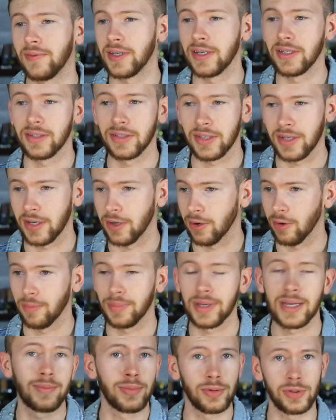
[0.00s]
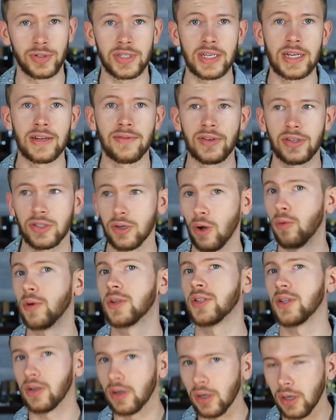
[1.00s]
these here are being perceived as, oh,
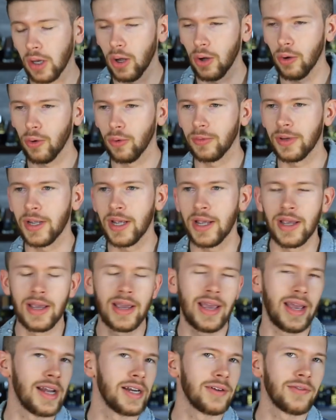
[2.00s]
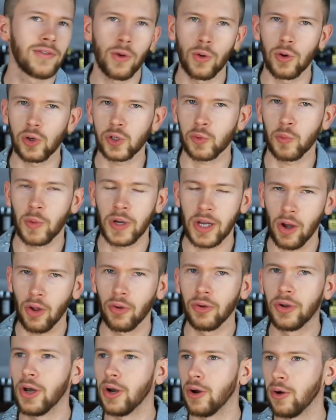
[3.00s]
it's a clone. And of course, we
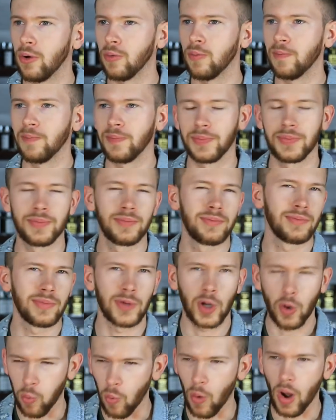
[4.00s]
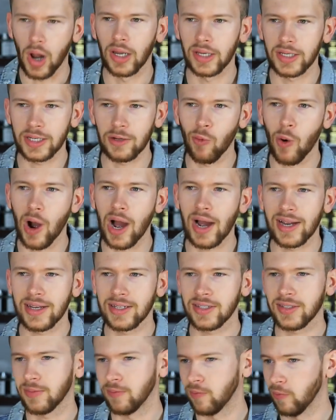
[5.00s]
all know quality
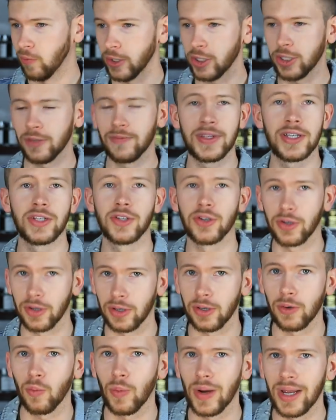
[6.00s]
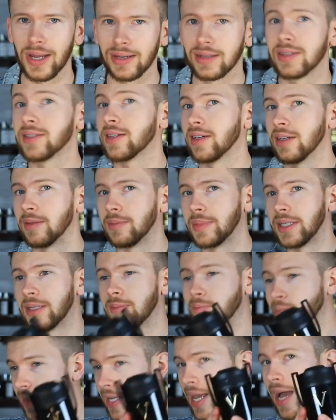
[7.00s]
wise, which of these are going to win. It's going to
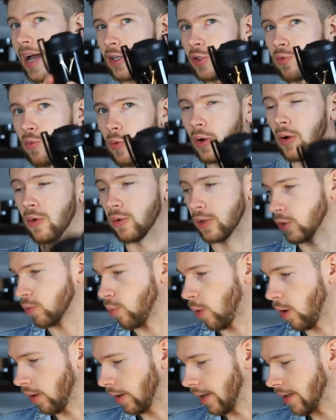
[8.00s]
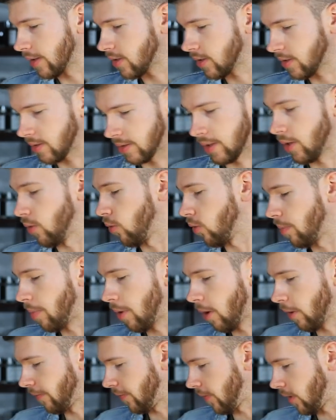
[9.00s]
be the actual eau de toilettes and eau de
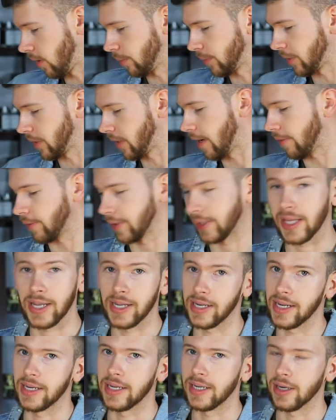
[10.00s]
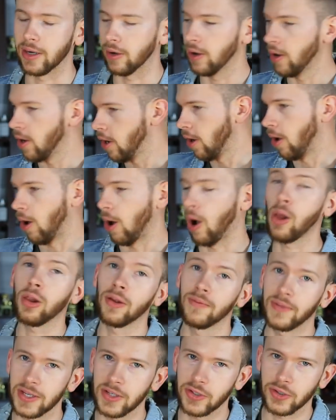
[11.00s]
parfums and everything in here. All
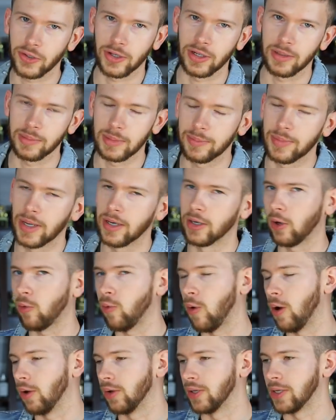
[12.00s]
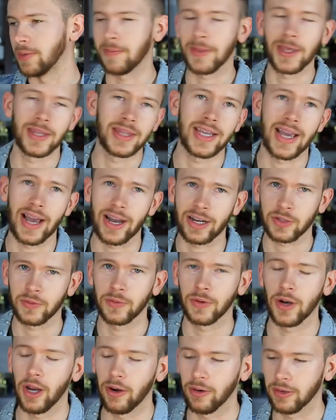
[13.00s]
of these are going to be better quality than the Axe
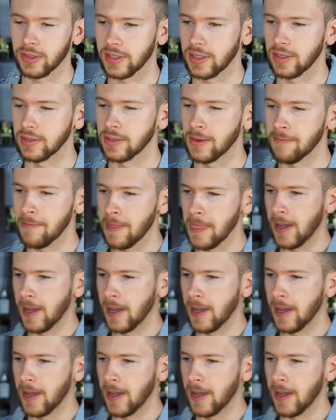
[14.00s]
fragrances.